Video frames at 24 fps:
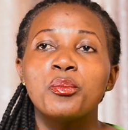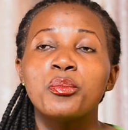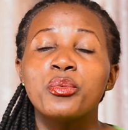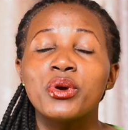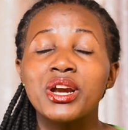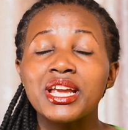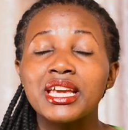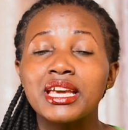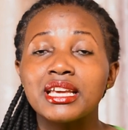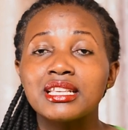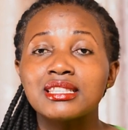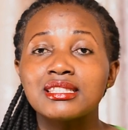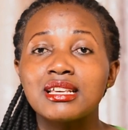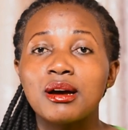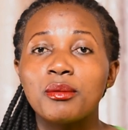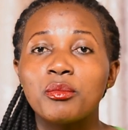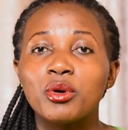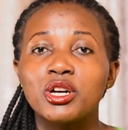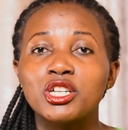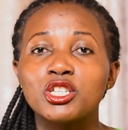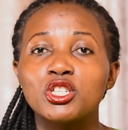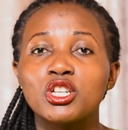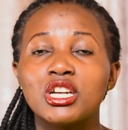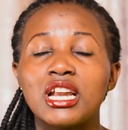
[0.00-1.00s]
bringing
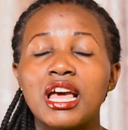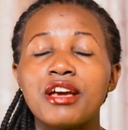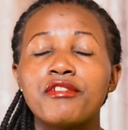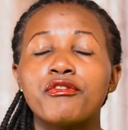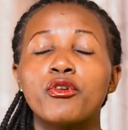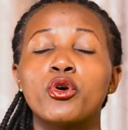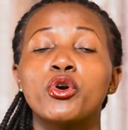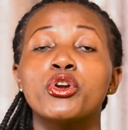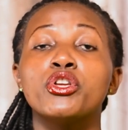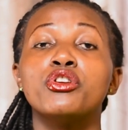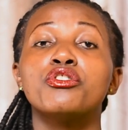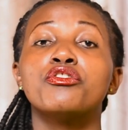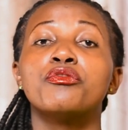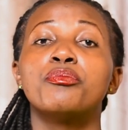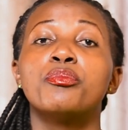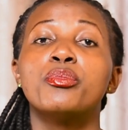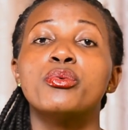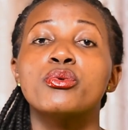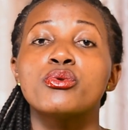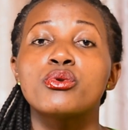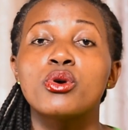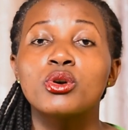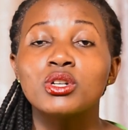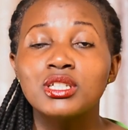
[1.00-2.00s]
someone to life, or you've
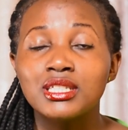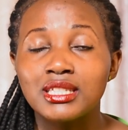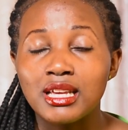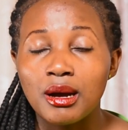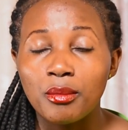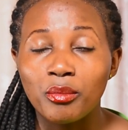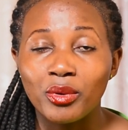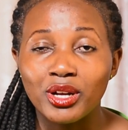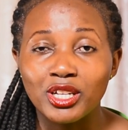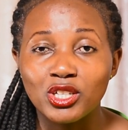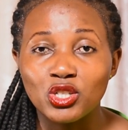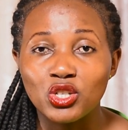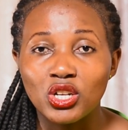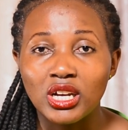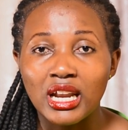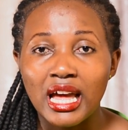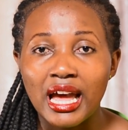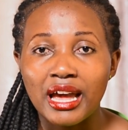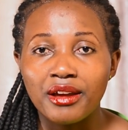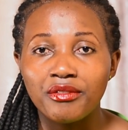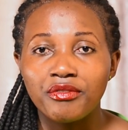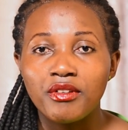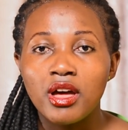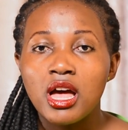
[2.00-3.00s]
brought someone to
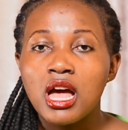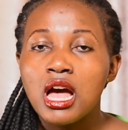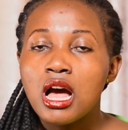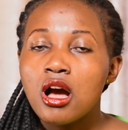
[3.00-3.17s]
life.